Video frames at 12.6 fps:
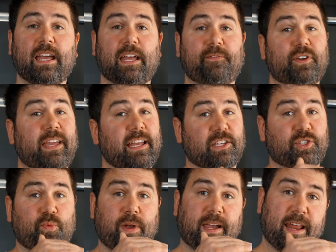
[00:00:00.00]
If you can't
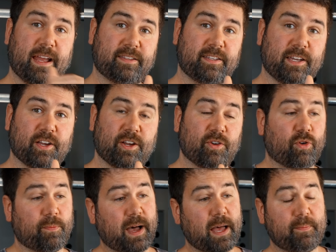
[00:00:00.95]
swing an A tier,
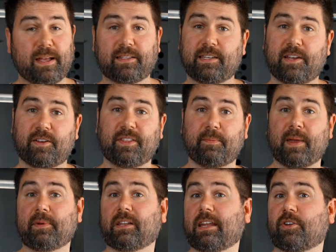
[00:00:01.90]
or buy a B tier and then
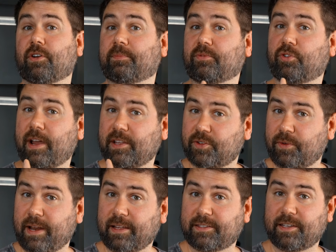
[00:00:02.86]
maybe later upgrade
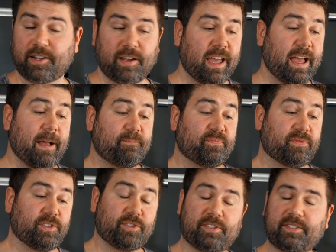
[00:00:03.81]
to an A tier,
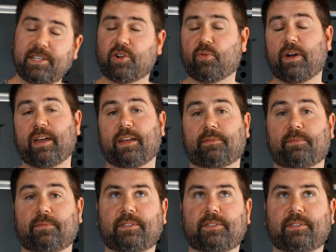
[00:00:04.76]
stay away